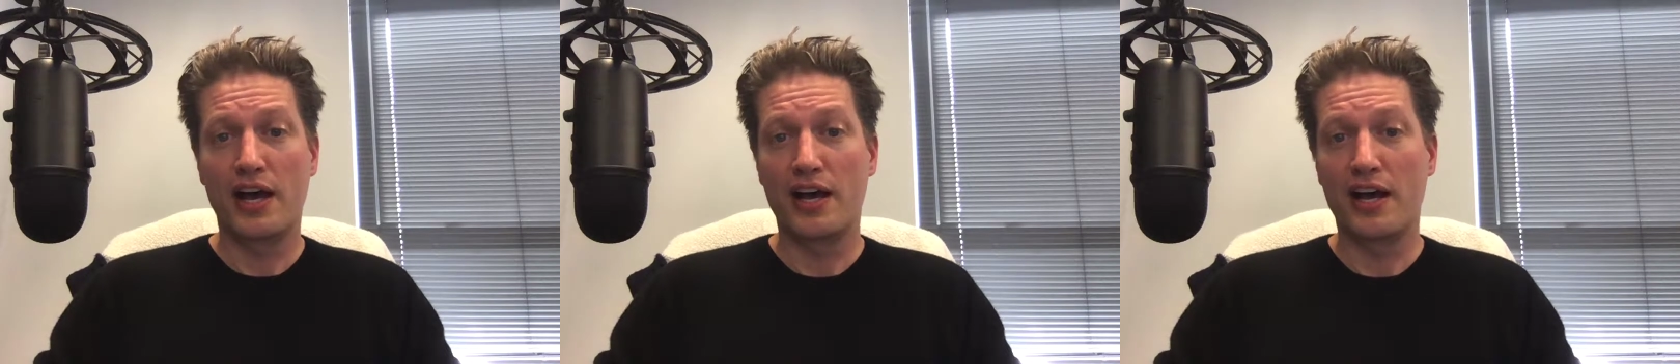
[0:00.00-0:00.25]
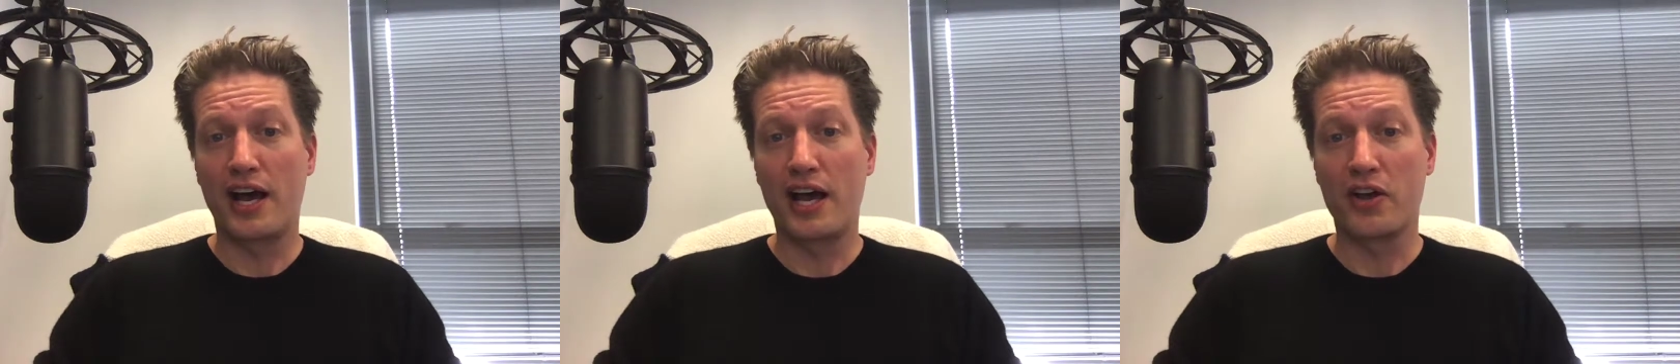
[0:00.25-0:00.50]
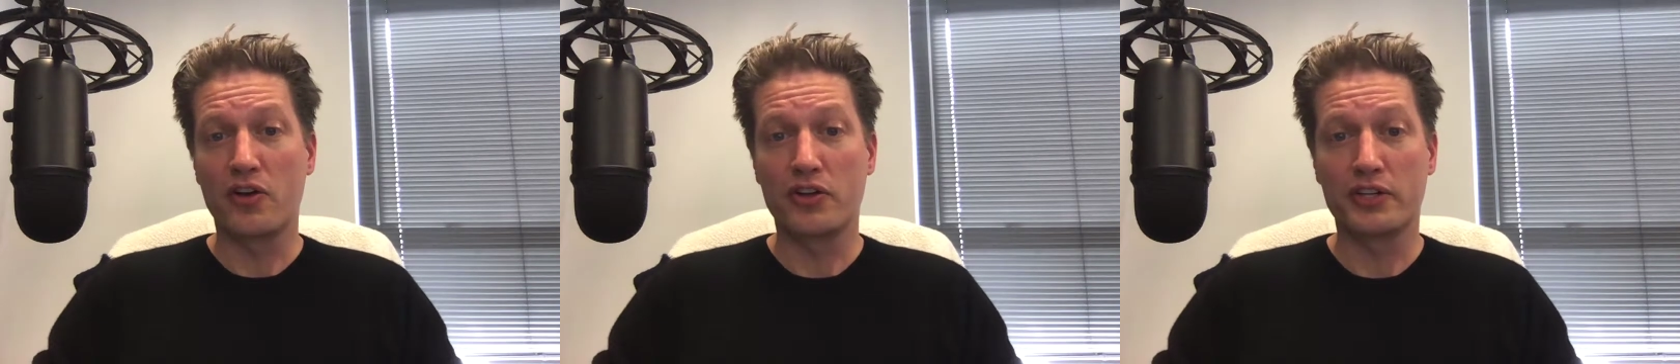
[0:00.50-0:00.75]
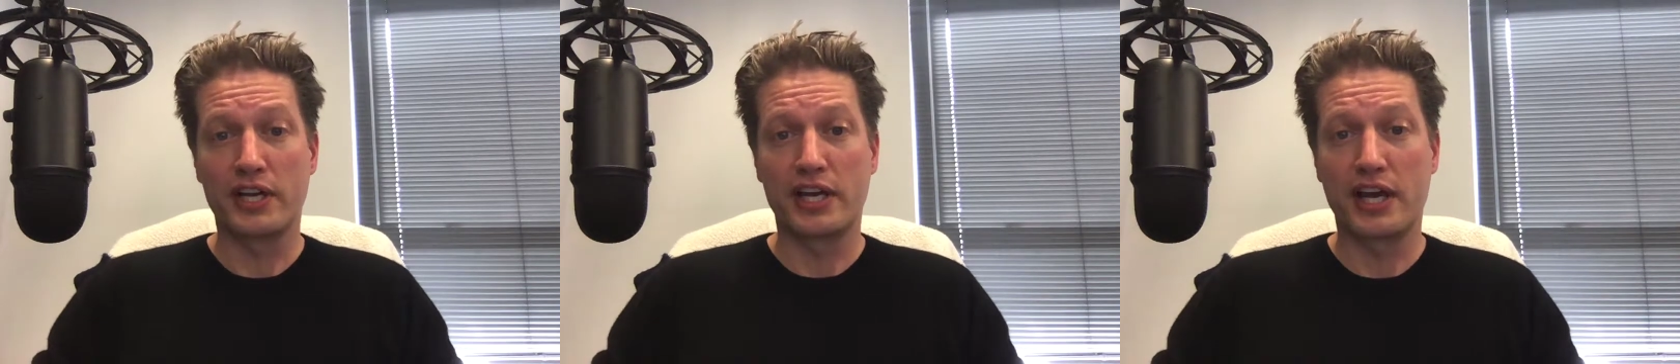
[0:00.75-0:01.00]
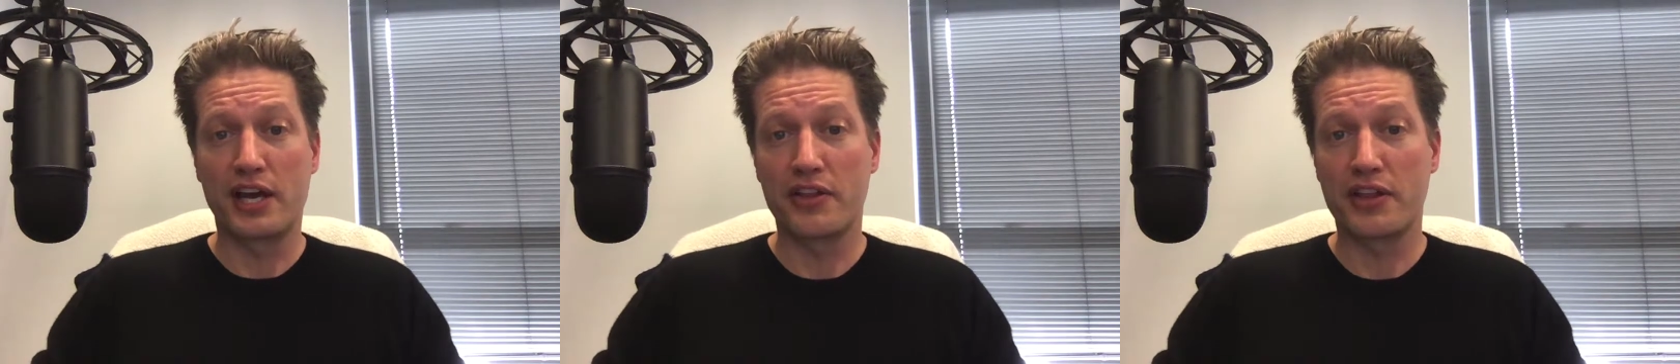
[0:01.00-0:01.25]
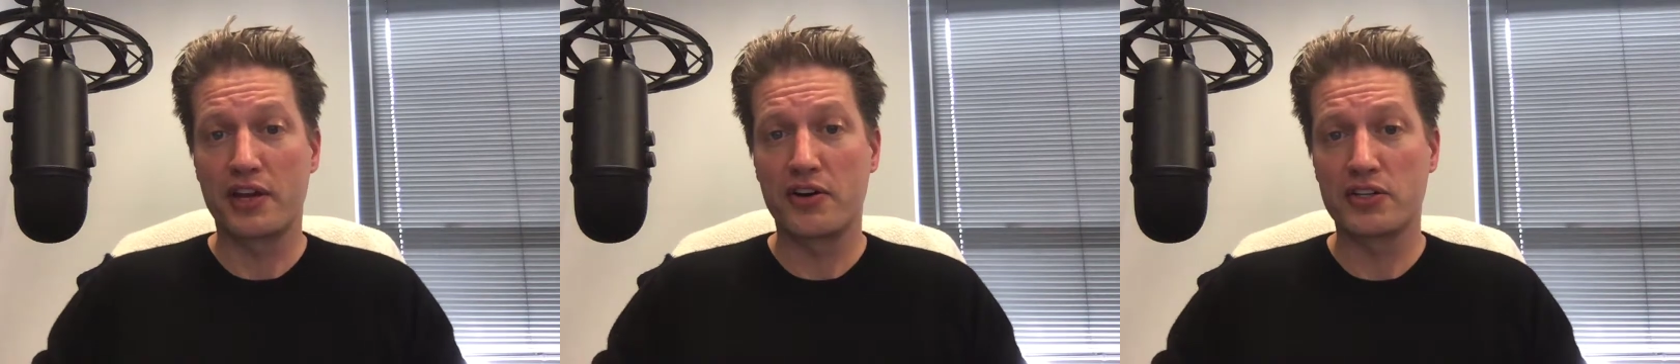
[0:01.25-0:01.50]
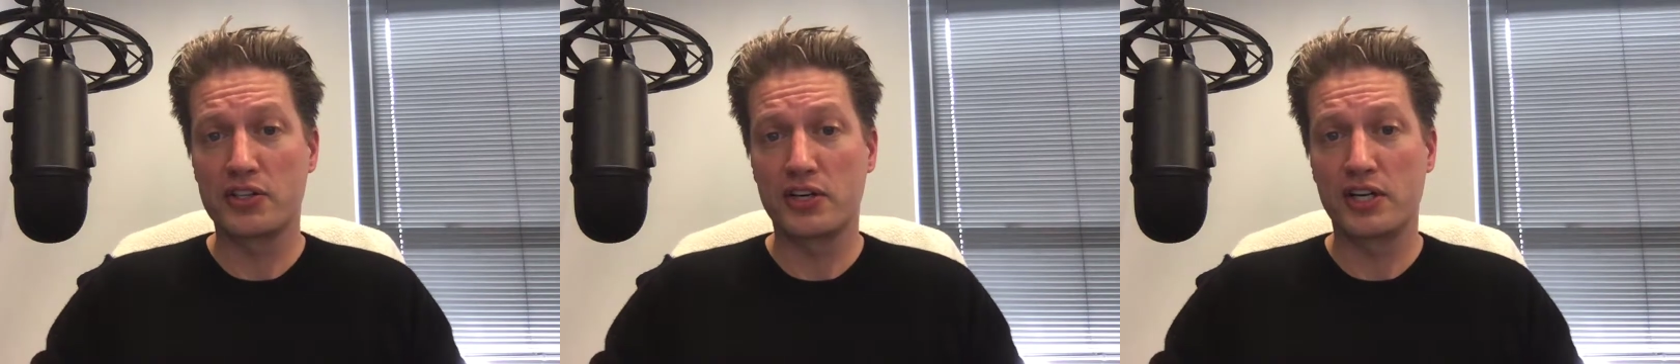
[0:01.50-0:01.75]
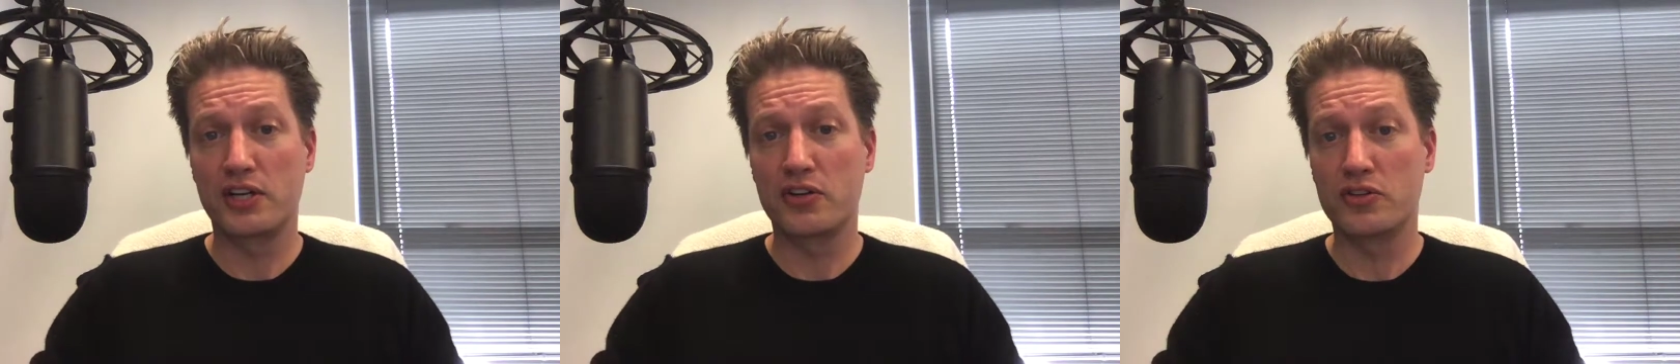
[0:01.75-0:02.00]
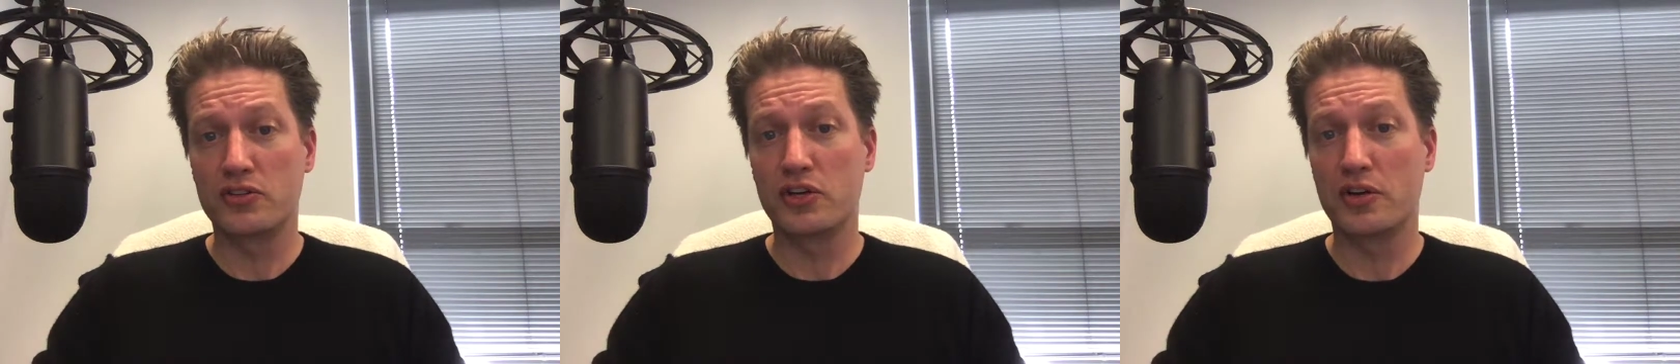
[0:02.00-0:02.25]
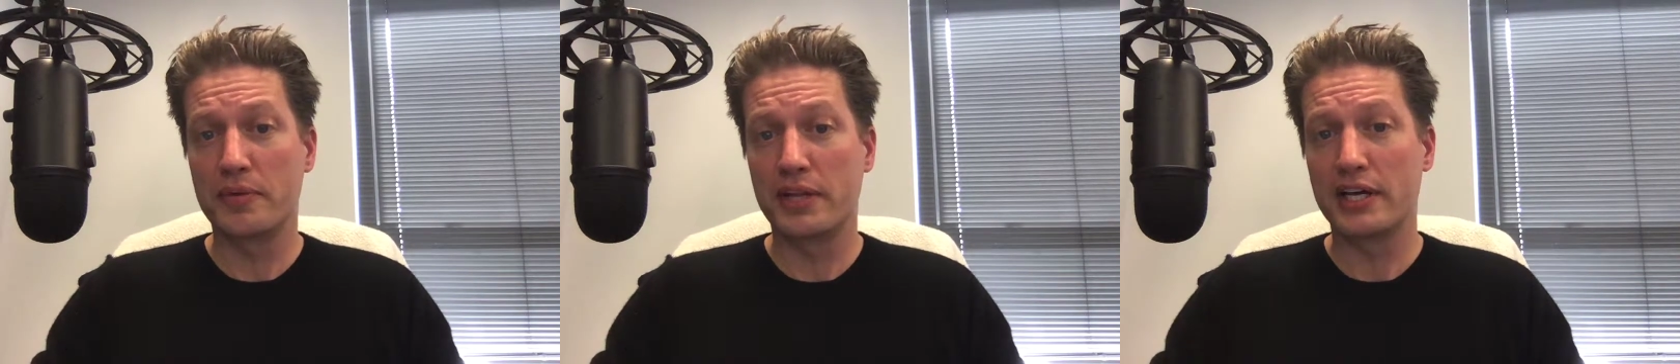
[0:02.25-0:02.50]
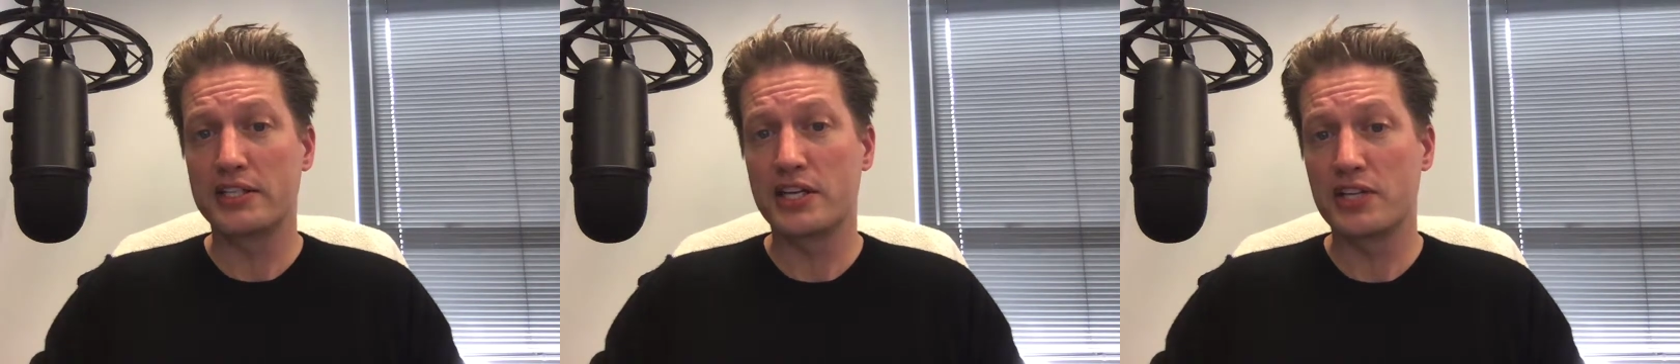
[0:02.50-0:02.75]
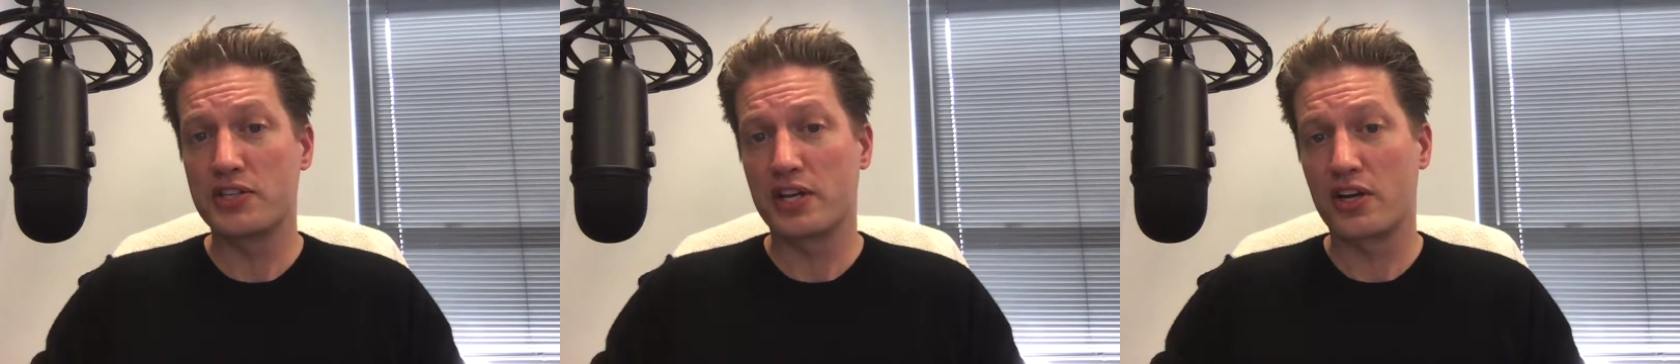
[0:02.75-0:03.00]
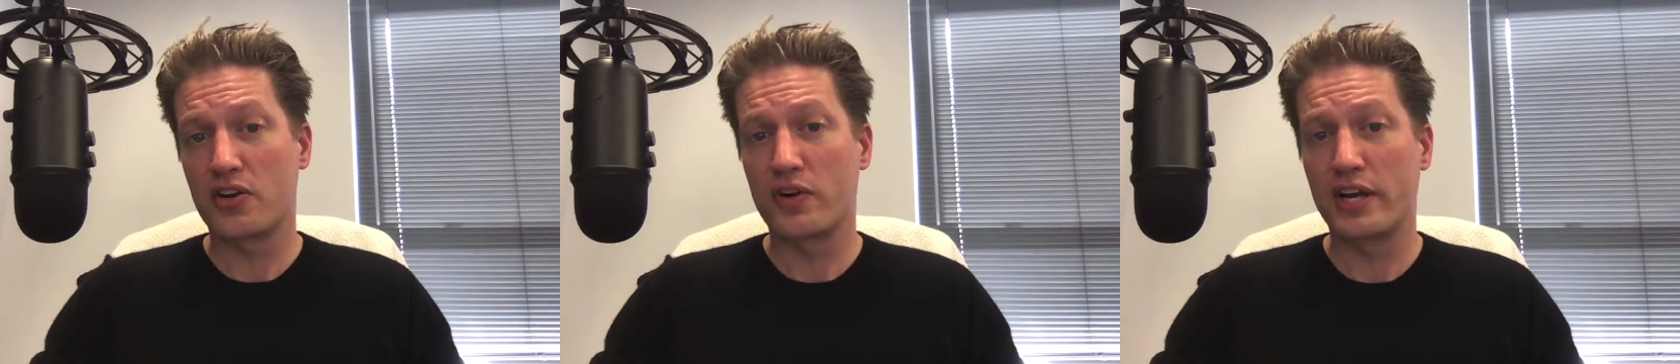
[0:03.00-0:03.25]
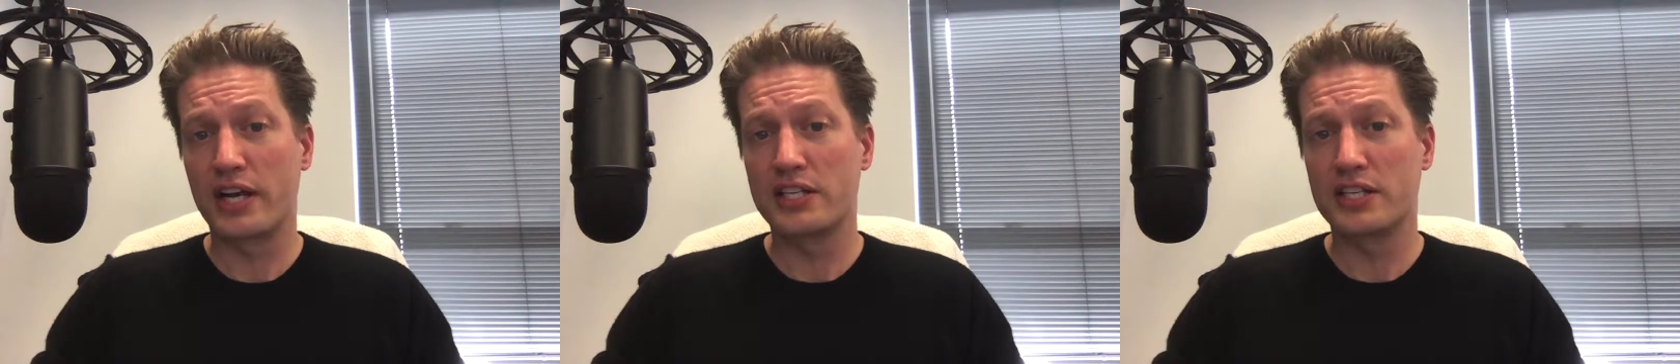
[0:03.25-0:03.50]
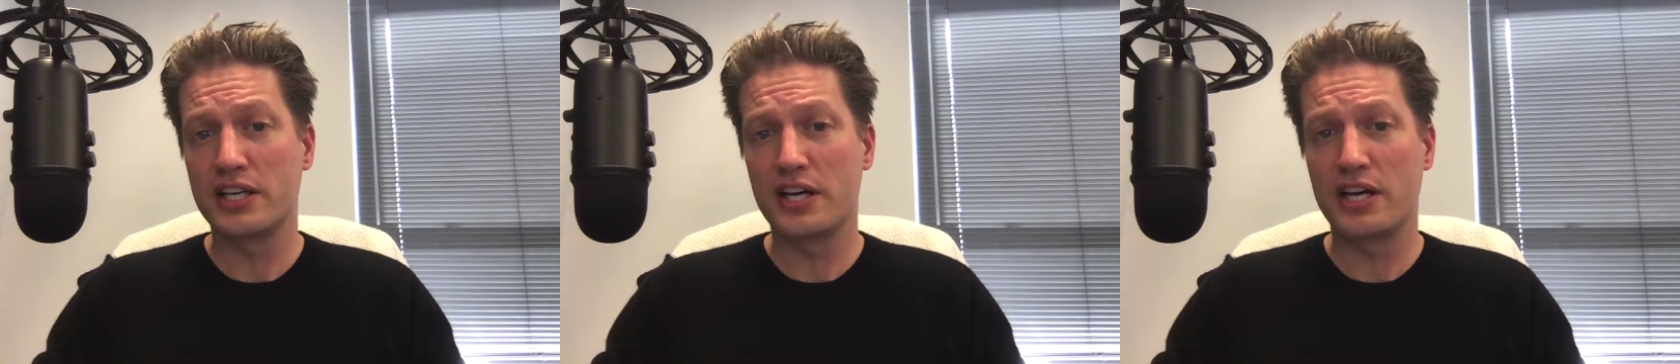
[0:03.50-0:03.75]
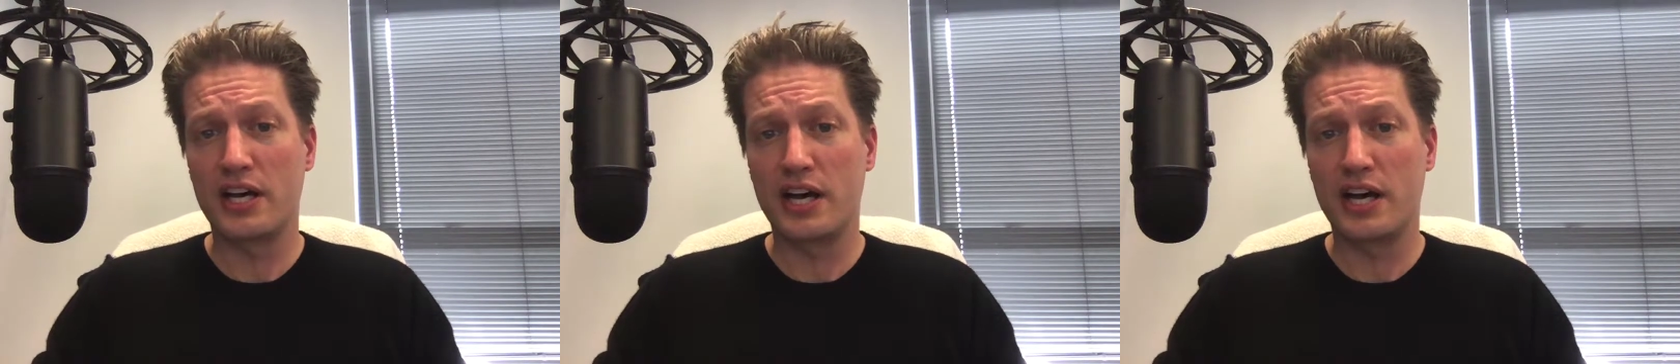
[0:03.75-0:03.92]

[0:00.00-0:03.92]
I called a healthcare attorney who told me, that sounds like a great idea.